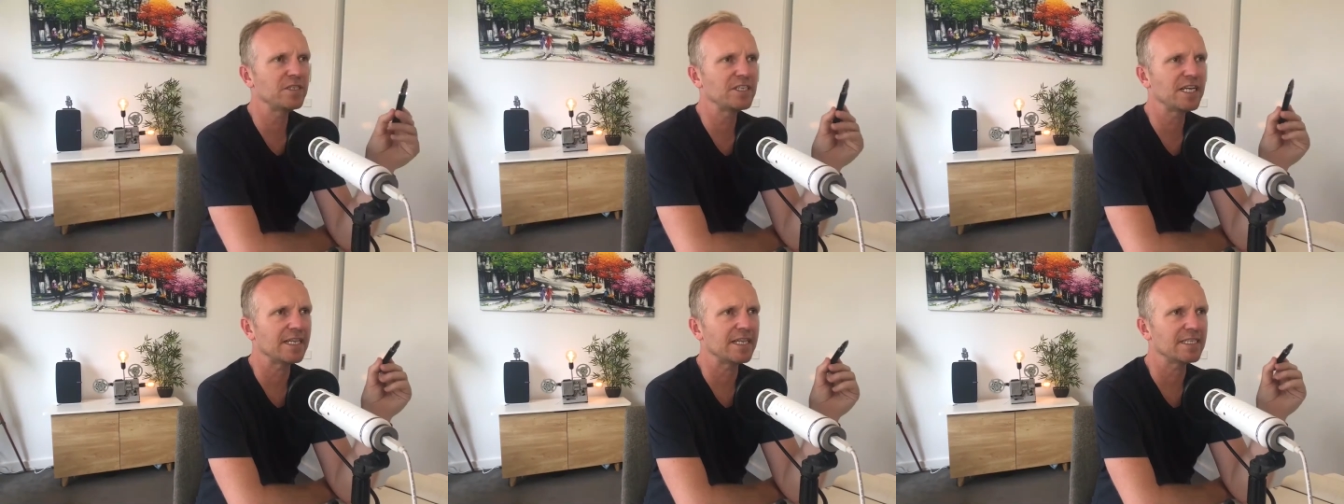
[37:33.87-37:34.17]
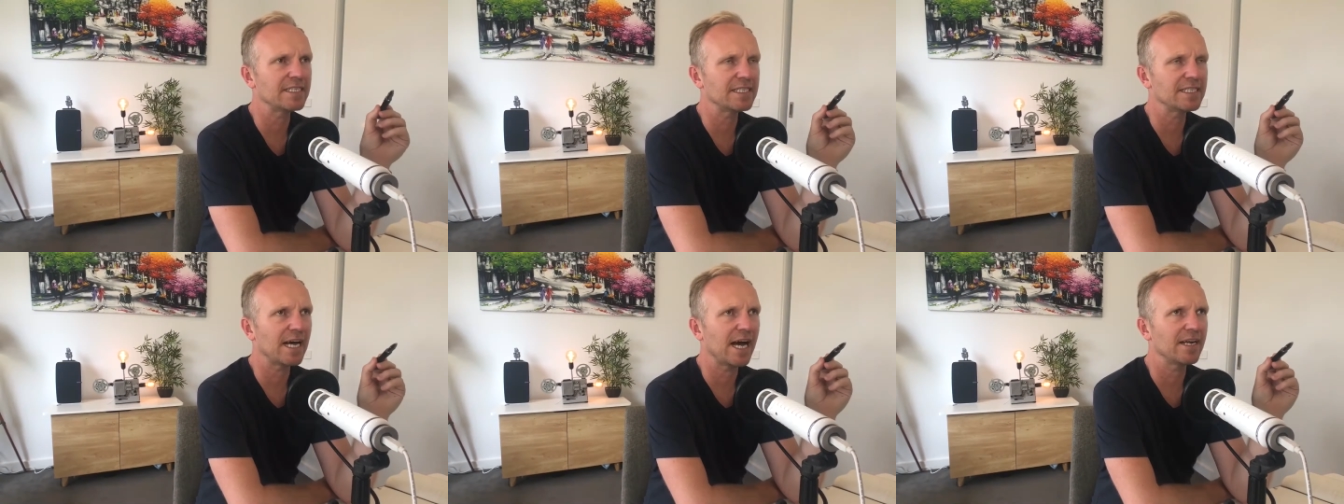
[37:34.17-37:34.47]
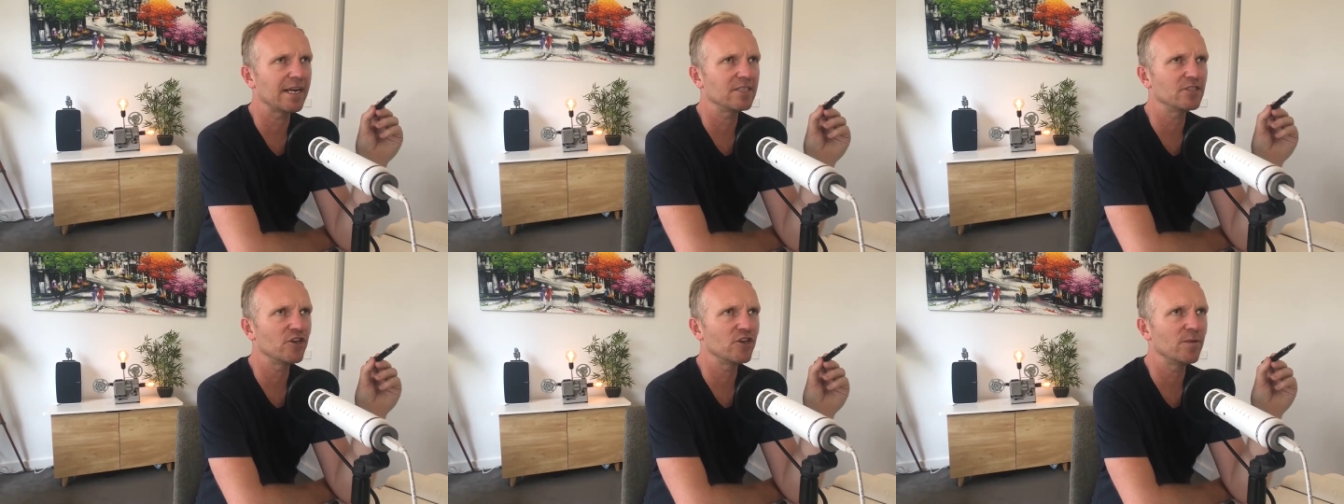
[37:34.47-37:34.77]
we said at the
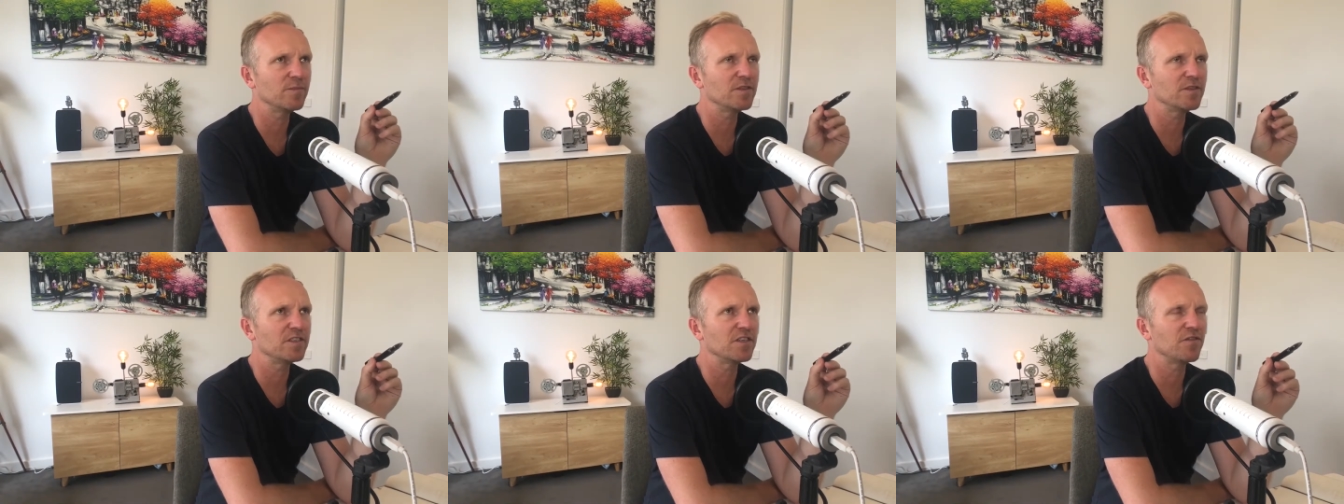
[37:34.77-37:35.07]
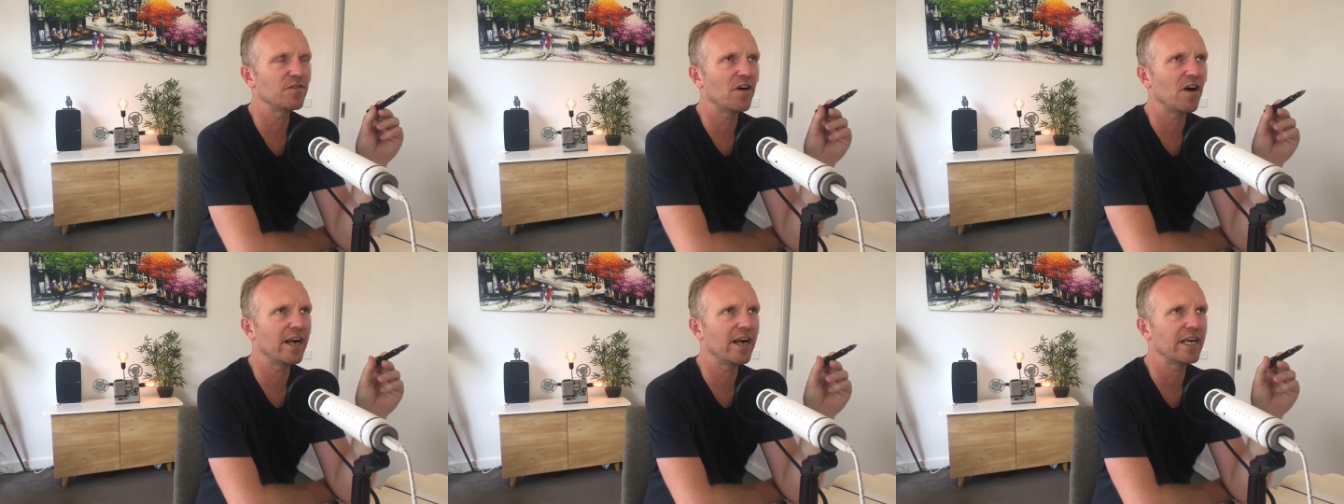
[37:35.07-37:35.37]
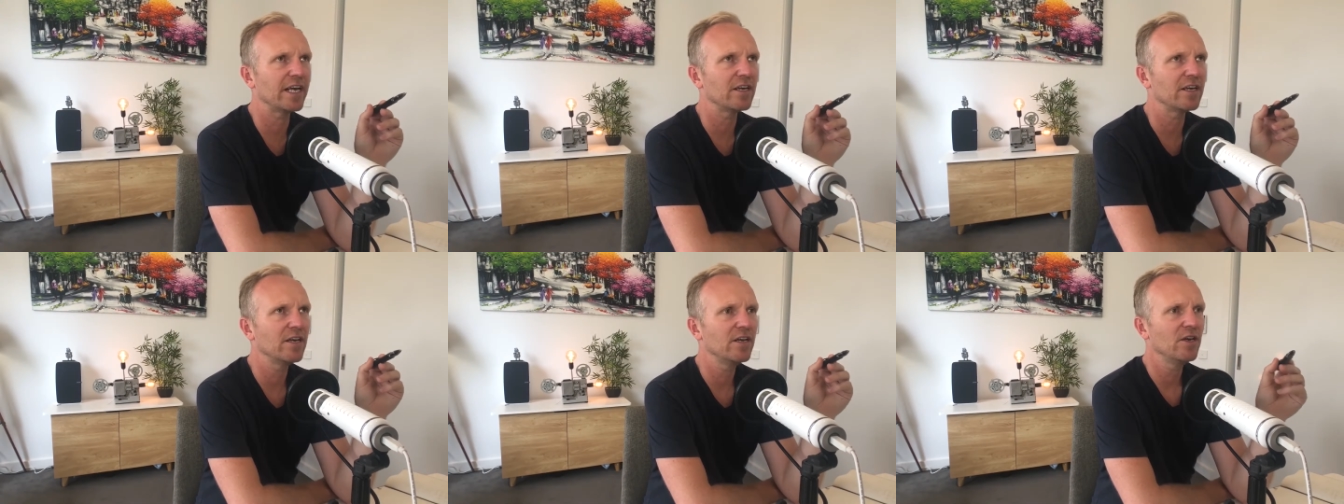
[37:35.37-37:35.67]
start in terms of
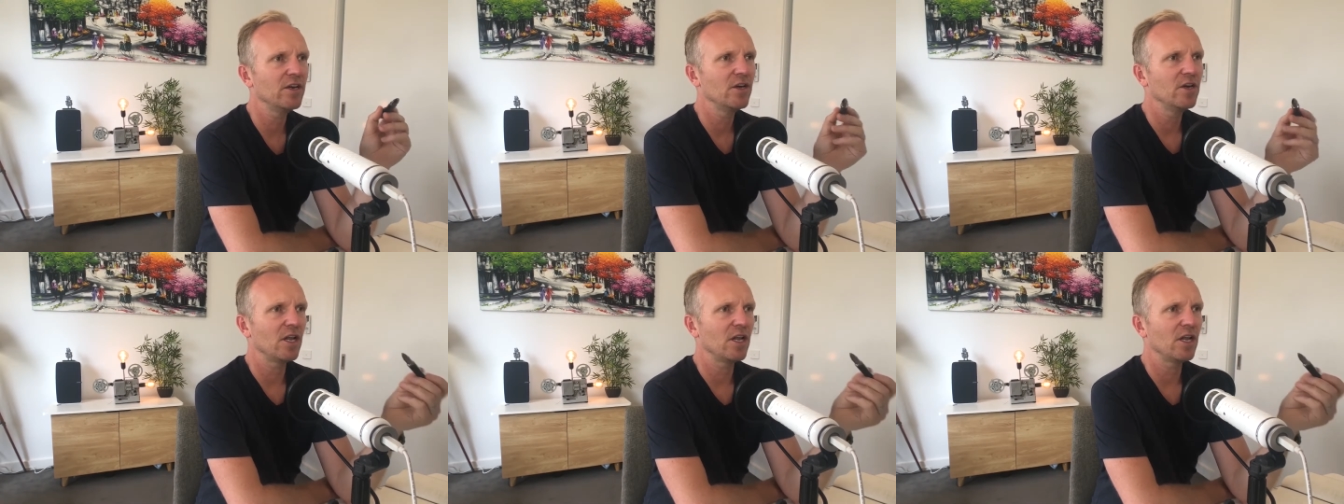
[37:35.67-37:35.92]
defining,